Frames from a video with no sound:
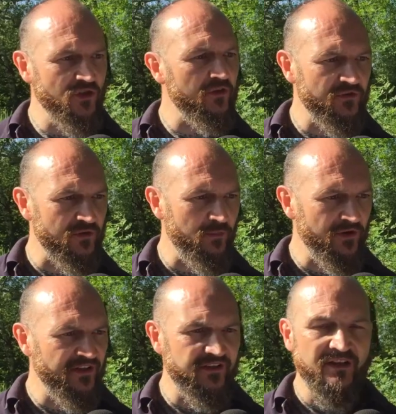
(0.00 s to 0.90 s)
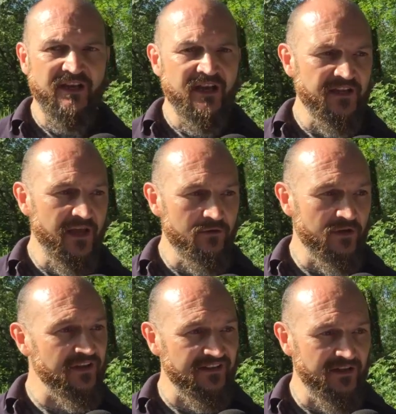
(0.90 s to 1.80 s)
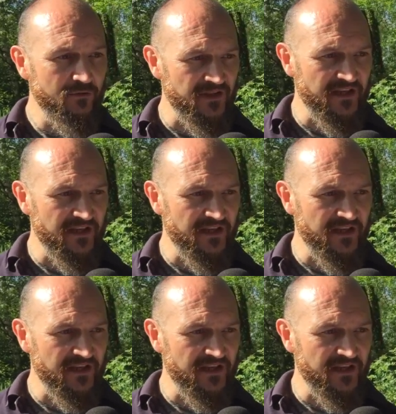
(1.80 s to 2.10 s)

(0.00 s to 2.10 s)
shock to the body and how you can deal